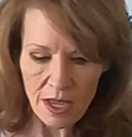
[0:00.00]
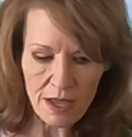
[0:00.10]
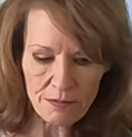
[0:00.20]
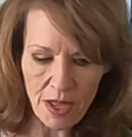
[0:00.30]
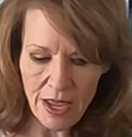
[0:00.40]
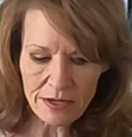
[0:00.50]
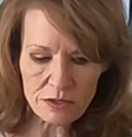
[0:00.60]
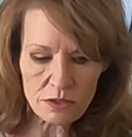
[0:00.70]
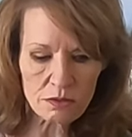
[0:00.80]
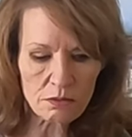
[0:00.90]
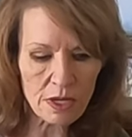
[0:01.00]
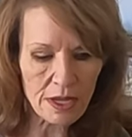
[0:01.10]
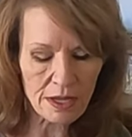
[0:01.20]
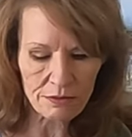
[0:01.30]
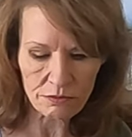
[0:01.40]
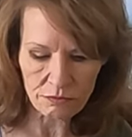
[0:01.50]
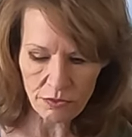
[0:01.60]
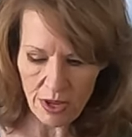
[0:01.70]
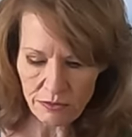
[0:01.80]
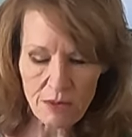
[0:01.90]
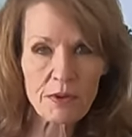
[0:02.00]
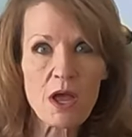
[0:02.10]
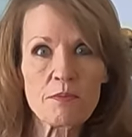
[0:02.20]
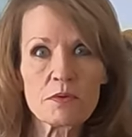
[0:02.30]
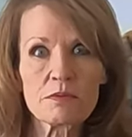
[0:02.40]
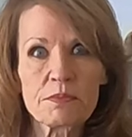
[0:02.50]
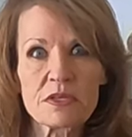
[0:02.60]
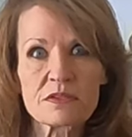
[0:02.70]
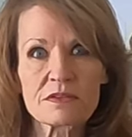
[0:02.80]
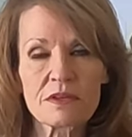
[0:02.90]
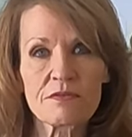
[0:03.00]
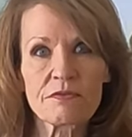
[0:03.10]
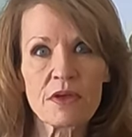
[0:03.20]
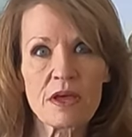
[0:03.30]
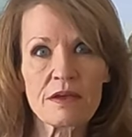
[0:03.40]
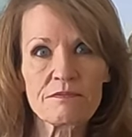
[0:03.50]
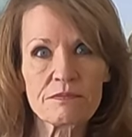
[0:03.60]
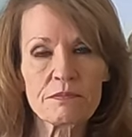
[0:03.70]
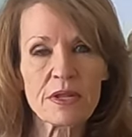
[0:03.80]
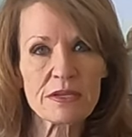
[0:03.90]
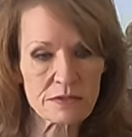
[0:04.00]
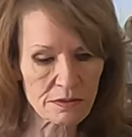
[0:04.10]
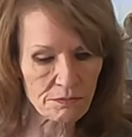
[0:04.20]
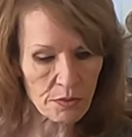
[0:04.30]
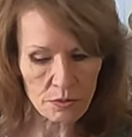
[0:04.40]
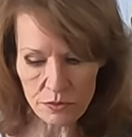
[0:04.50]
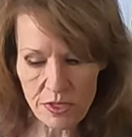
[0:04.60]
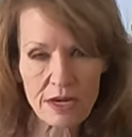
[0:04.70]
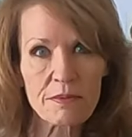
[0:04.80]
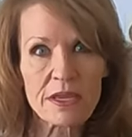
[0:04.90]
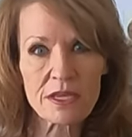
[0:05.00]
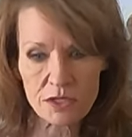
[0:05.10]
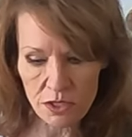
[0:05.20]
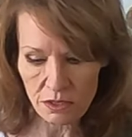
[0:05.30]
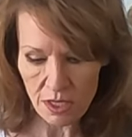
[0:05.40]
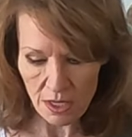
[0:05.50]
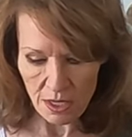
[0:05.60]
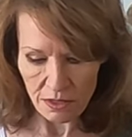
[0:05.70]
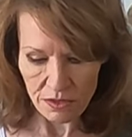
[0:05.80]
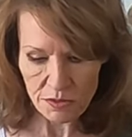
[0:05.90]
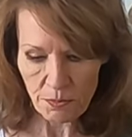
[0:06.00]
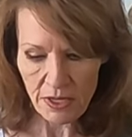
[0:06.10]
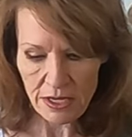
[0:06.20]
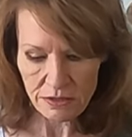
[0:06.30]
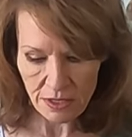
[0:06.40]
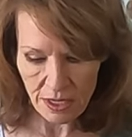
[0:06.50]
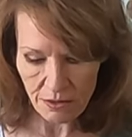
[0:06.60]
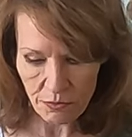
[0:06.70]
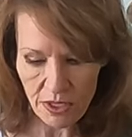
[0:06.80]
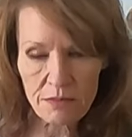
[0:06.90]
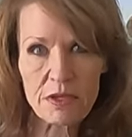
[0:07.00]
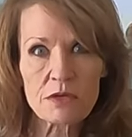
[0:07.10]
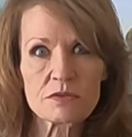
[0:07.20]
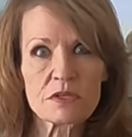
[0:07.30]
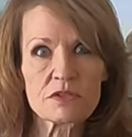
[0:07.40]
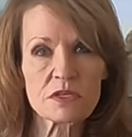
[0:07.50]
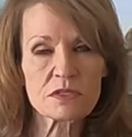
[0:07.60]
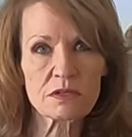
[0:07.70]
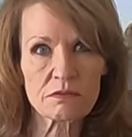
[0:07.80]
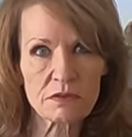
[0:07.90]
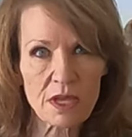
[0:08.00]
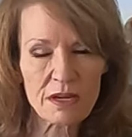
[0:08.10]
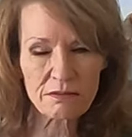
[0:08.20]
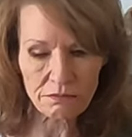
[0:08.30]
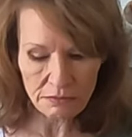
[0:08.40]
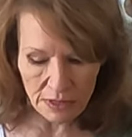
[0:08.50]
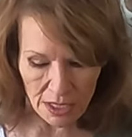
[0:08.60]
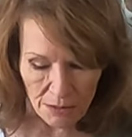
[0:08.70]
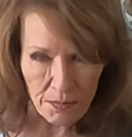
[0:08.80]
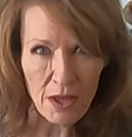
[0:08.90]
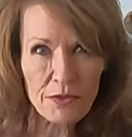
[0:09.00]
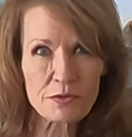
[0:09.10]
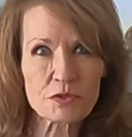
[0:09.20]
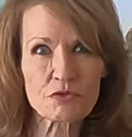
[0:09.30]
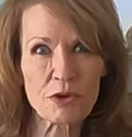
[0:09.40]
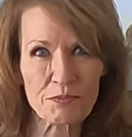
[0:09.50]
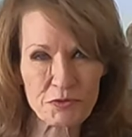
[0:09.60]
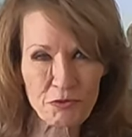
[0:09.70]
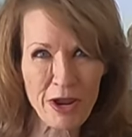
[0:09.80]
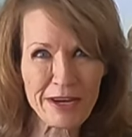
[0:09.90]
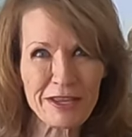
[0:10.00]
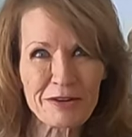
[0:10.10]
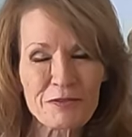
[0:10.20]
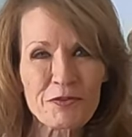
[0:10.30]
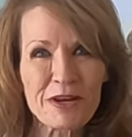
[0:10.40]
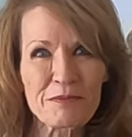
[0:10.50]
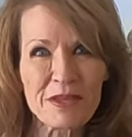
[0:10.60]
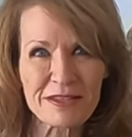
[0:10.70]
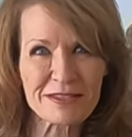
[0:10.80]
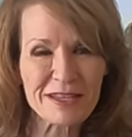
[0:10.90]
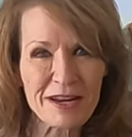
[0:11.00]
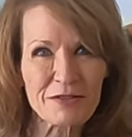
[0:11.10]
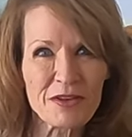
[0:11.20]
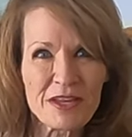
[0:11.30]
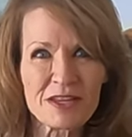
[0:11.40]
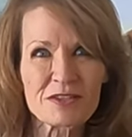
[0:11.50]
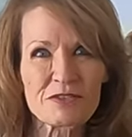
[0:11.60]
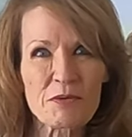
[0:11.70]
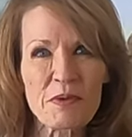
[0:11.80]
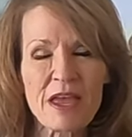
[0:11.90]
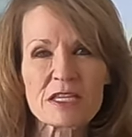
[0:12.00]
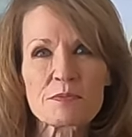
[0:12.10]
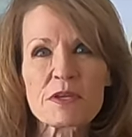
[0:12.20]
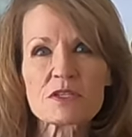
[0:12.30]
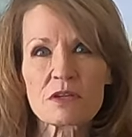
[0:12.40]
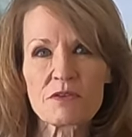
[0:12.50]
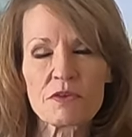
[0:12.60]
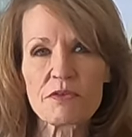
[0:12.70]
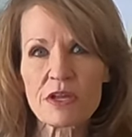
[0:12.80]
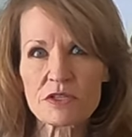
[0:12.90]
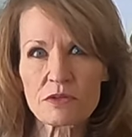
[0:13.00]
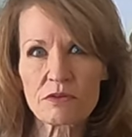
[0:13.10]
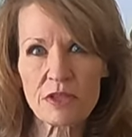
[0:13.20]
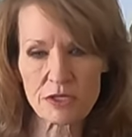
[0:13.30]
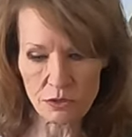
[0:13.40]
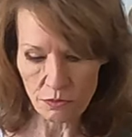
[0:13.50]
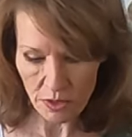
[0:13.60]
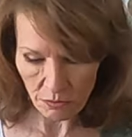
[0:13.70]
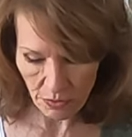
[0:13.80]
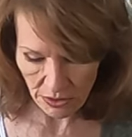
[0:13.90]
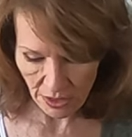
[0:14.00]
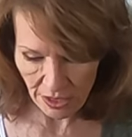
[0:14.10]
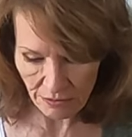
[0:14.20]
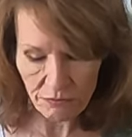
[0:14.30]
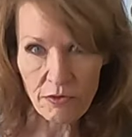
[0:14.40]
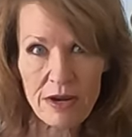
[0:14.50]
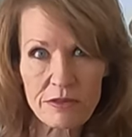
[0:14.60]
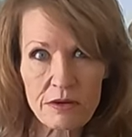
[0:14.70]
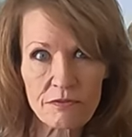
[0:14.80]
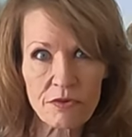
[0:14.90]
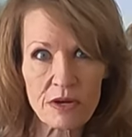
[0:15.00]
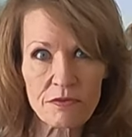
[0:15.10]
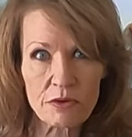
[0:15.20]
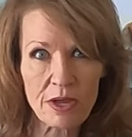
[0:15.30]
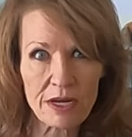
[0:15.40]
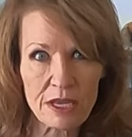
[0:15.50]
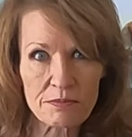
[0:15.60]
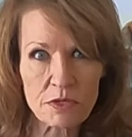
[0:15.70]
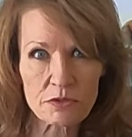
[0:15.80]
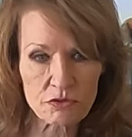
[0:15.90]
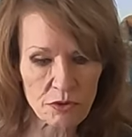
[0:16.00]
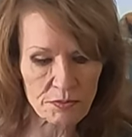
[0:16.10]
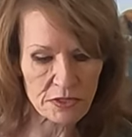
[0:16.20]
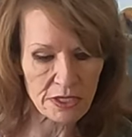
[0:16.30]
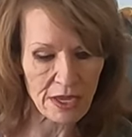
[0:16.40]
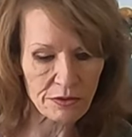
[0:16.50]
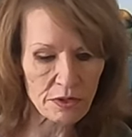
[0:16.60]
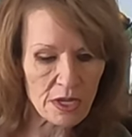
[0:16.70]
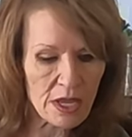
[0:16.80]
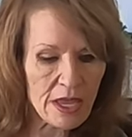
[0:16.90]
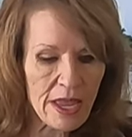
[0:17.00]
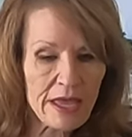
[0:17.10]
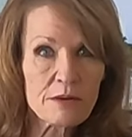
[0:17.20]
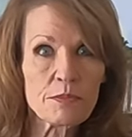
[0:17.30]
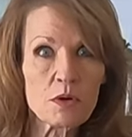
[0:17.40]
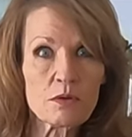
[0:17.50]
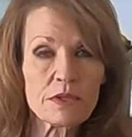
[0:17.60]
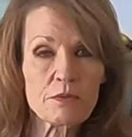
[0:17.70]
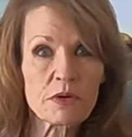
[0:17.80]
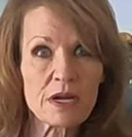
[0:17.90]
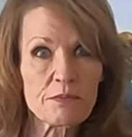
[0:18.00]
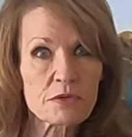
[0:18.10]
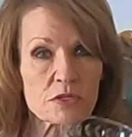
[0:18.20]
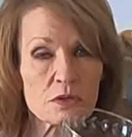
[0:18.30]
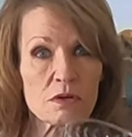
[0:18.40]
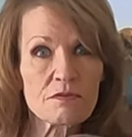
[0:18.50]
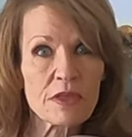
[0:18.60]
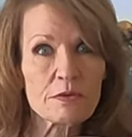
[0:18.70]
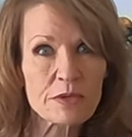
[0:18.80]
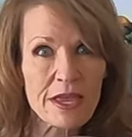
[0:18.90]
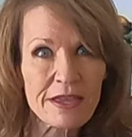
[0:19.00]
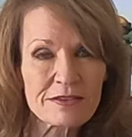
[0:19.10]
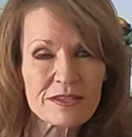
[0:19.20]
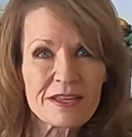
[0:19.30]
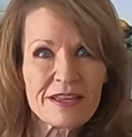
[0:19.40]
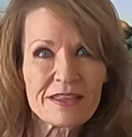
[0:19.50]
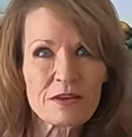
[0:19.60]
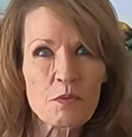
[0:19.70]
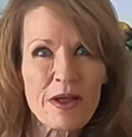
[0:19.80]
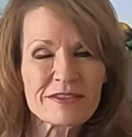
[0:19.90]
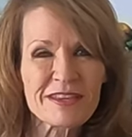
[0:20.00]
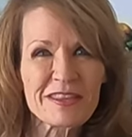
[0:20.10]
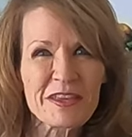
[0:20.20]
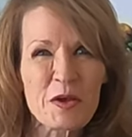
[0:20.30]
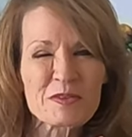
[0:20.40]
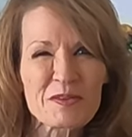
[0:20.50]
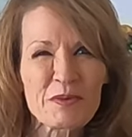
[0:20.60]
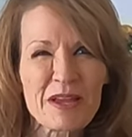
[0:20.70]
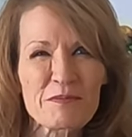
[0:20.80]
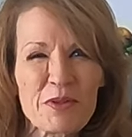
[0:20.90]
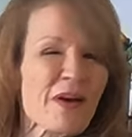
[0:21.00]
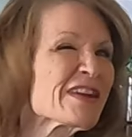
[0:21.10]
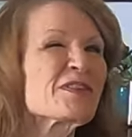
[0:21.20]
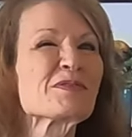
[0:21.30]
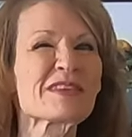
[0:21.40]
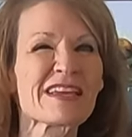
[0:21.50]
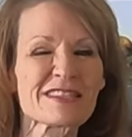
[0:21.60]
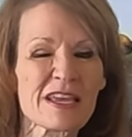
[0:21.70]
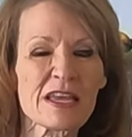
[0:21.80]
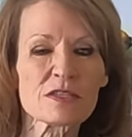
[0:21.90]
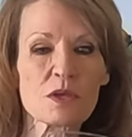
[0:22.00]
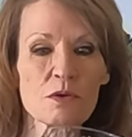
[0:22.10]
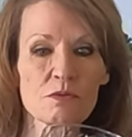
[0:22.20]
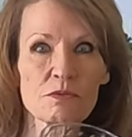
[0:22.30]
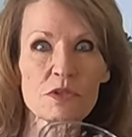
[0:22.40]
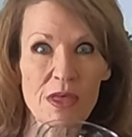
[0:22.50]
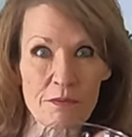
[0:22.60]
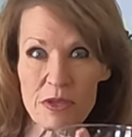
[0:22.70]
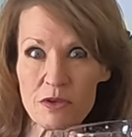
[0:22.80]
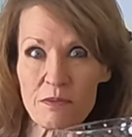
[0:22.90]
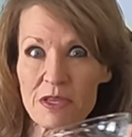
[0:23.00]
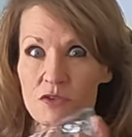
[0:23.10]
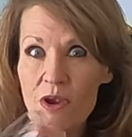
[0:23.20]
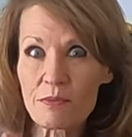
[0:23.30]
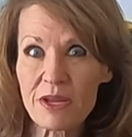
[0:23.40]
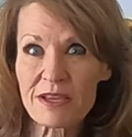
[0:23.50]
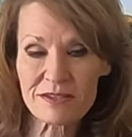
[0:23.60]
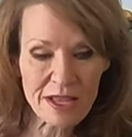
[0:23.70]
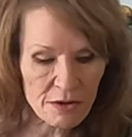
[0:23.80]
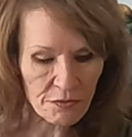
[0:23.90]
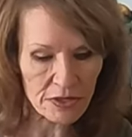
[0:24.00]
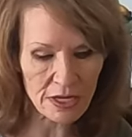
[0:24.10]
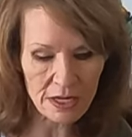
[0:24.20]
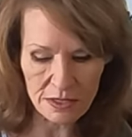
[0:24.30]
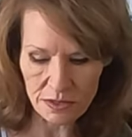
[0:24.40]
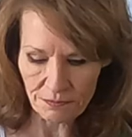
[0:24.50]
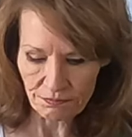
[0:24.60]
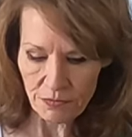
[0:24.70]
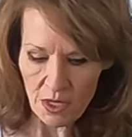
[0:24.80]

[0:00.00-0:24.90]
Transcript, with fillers: Um, I do uh, round up a couple pieces of uh, plates and bowls out of my kitchen this plate uh, we're going to be using just to kind of keep all those drips right here in front of me instead of dripping out, especially if you've got children that you're working with. It kind of right here in front of you kind of keeps those drips together. And a bowl that we're going to preserve those eggs, the whites and the yolks that we're going to blow out of those eggs. So yeah, way well, you can make scrambled eggs later for the kids.